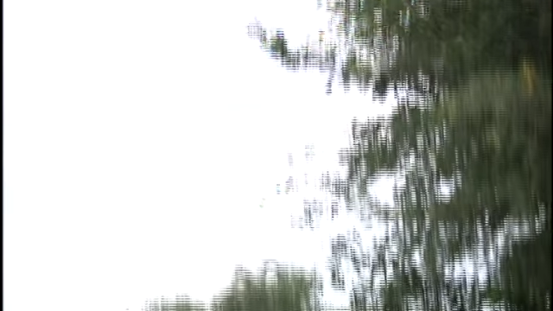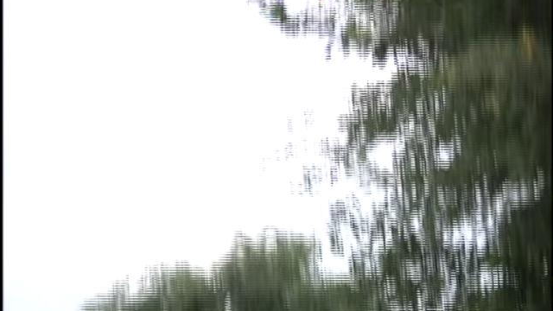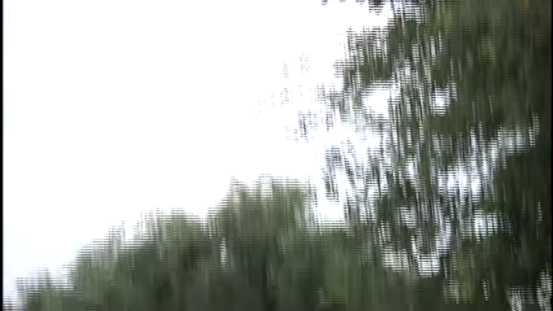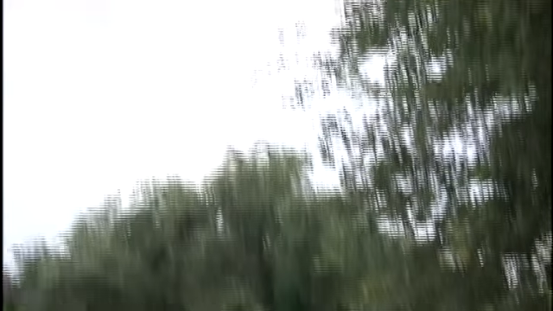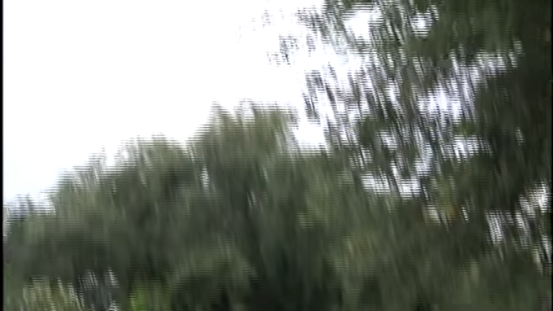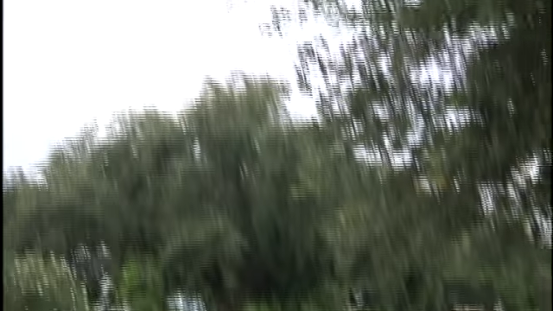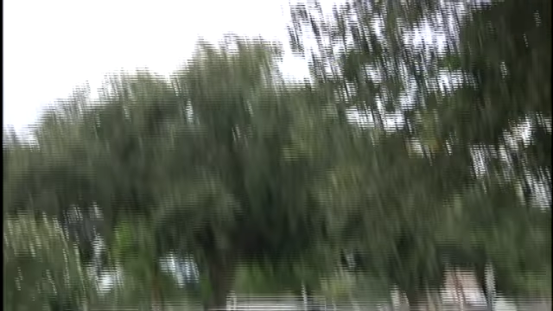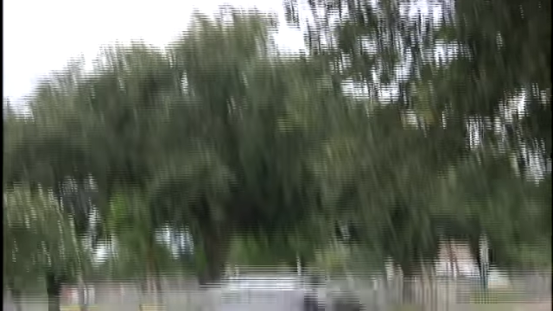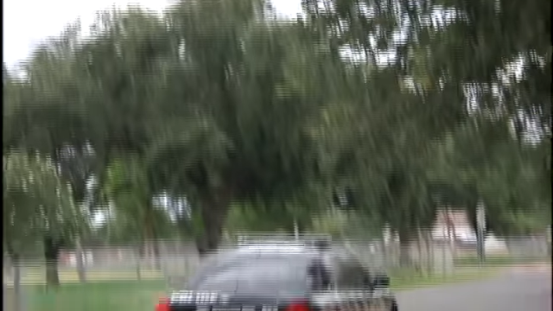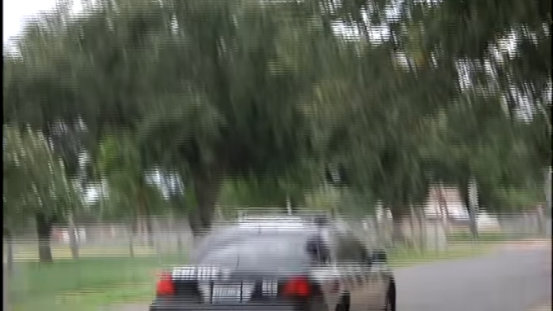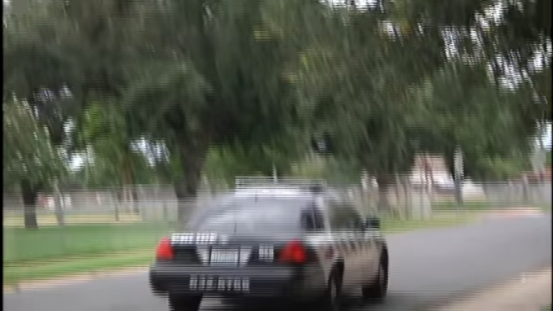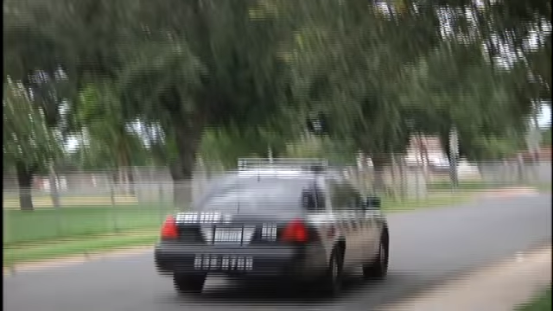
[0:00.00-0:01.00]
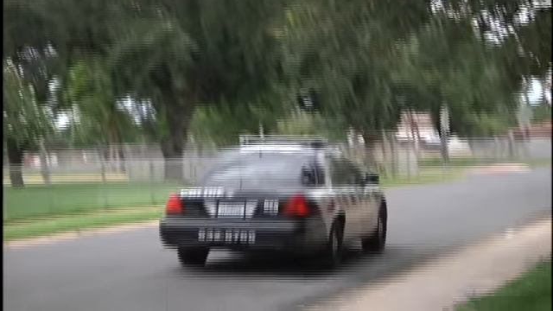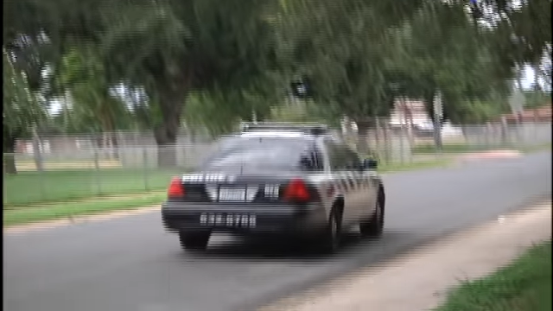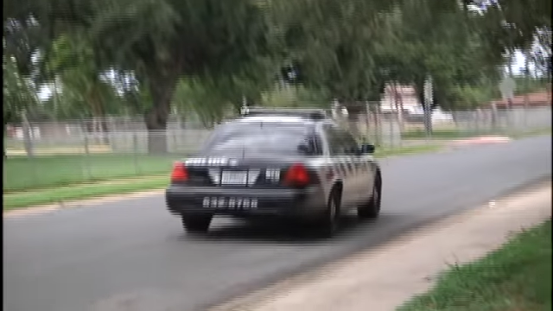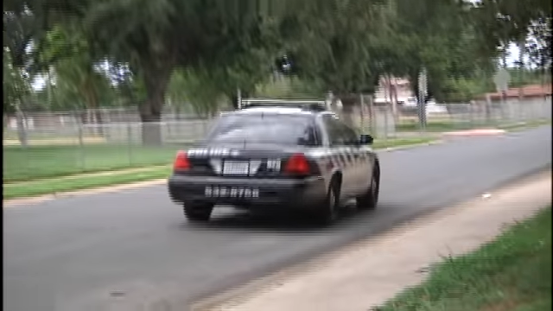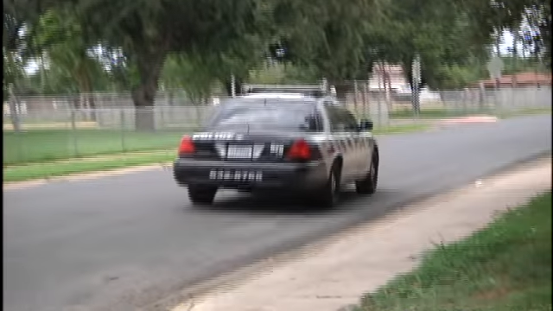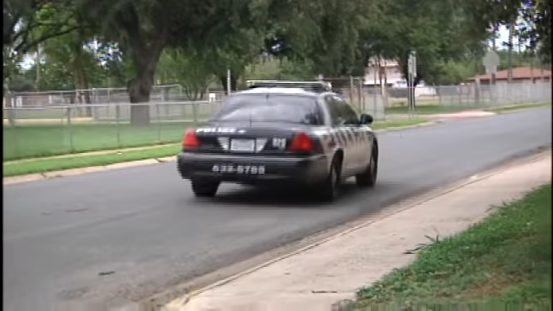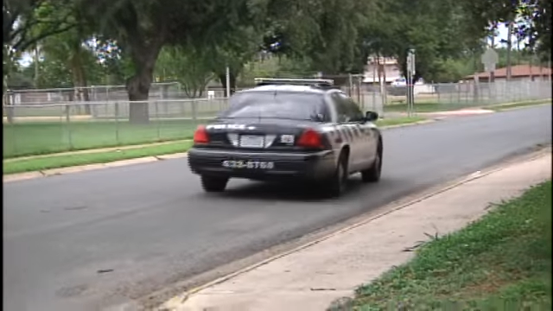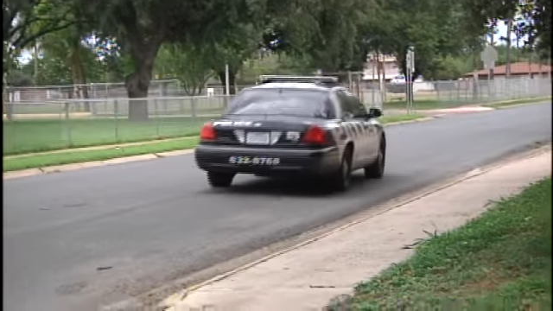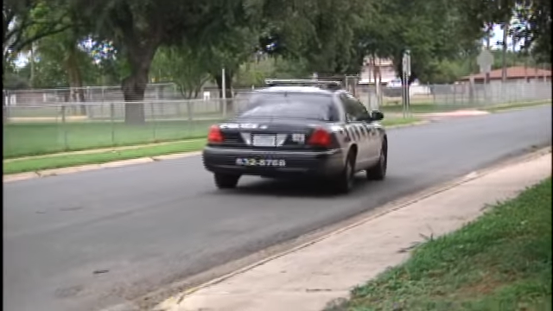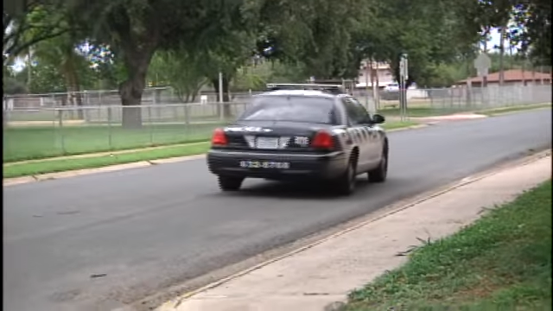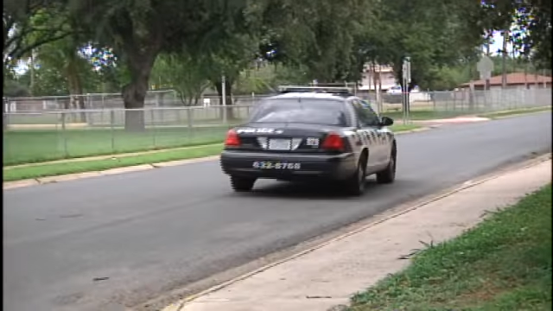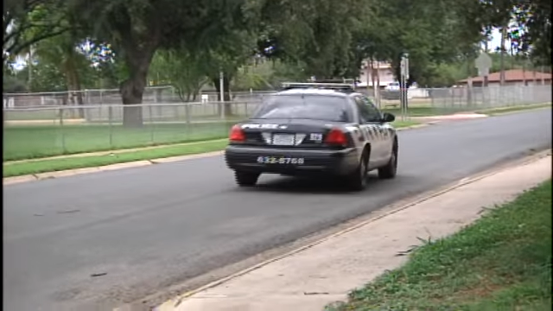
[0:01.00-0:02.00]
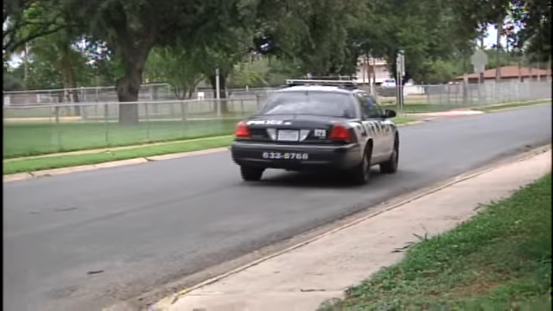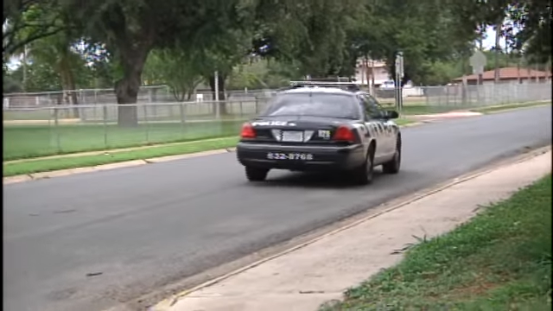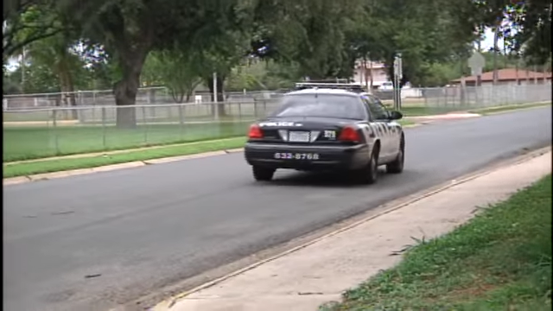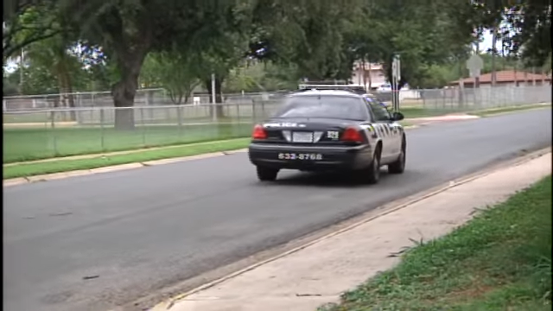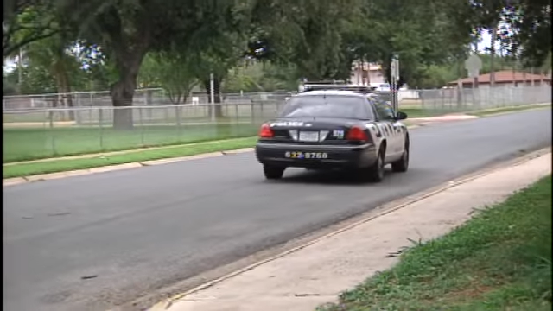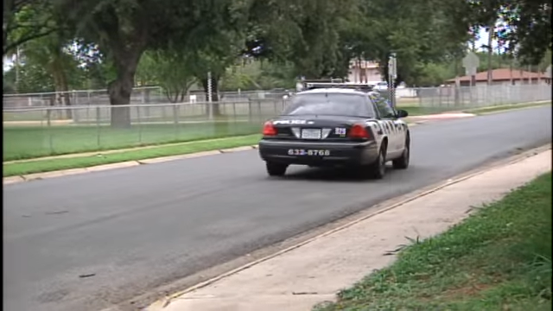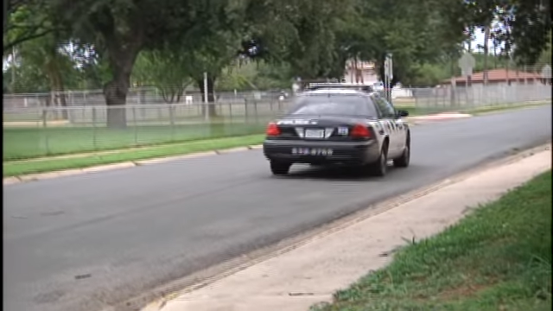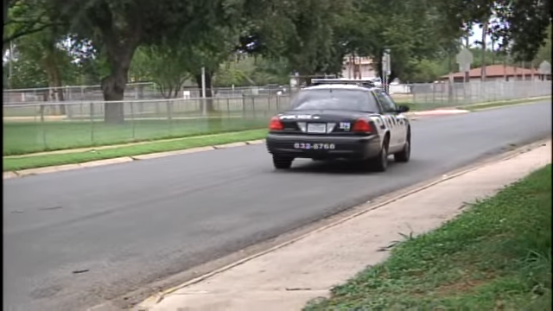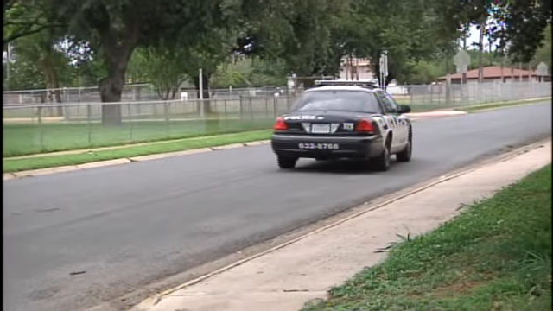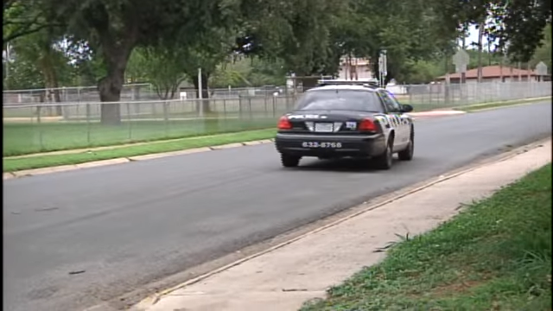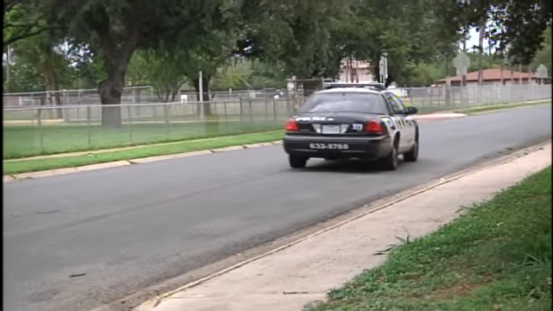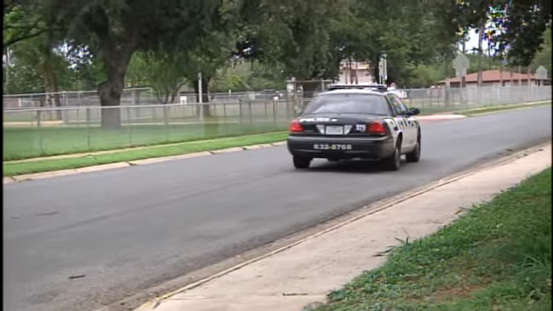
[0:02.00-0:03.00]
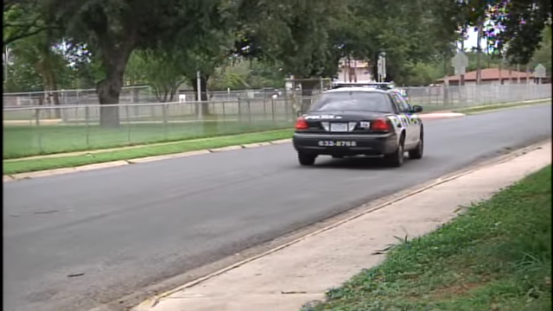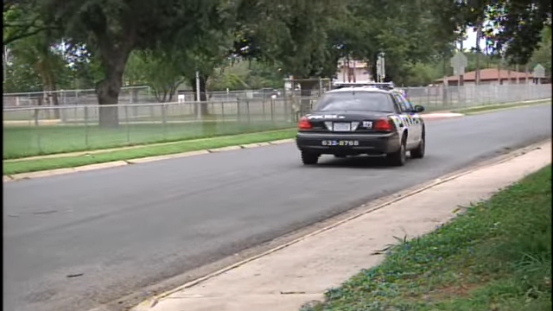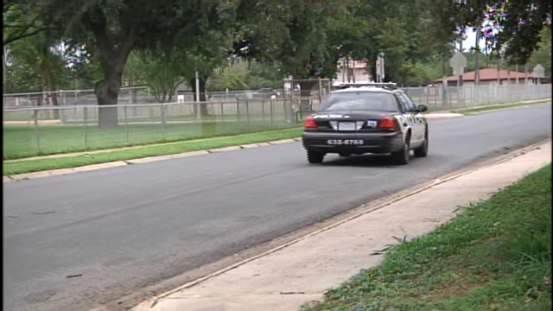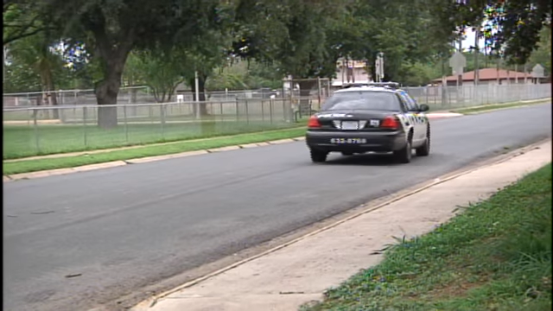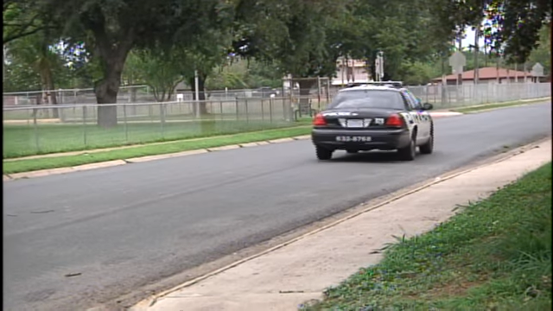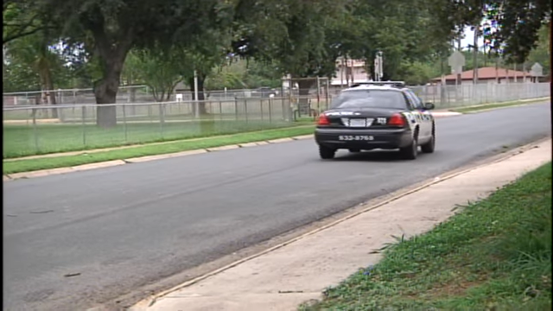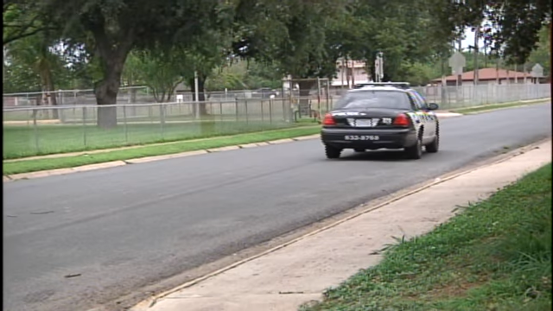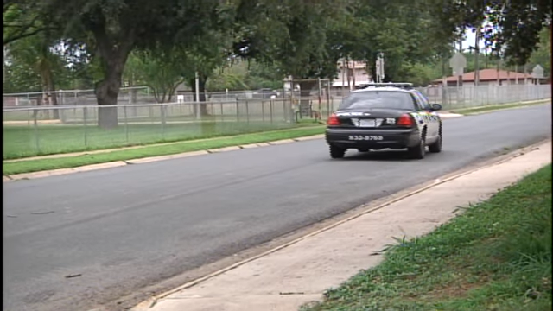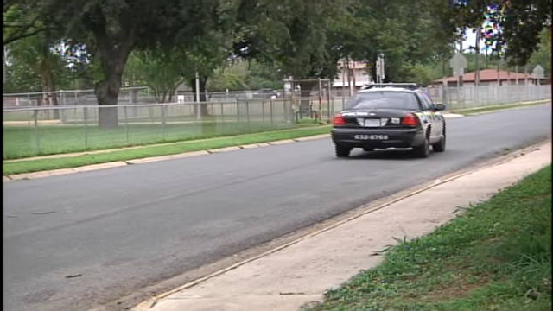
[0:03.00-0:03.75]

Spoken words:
(no speaker visible)